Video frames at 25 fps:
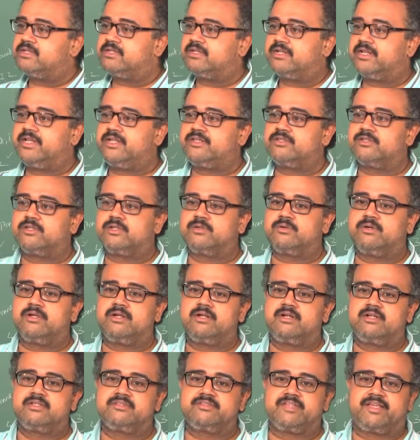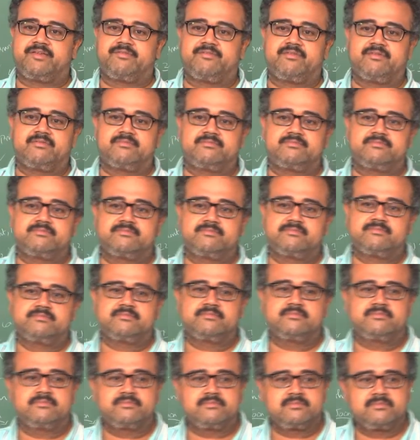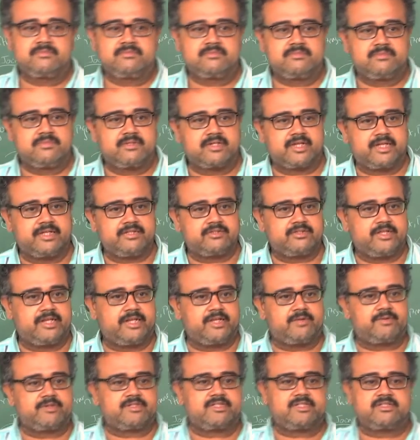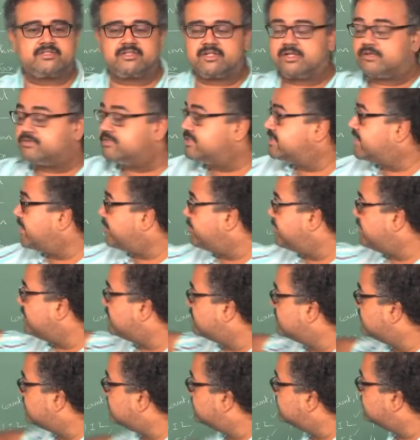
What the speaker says: right, so you are safe. Okay. So any questions on how this happens?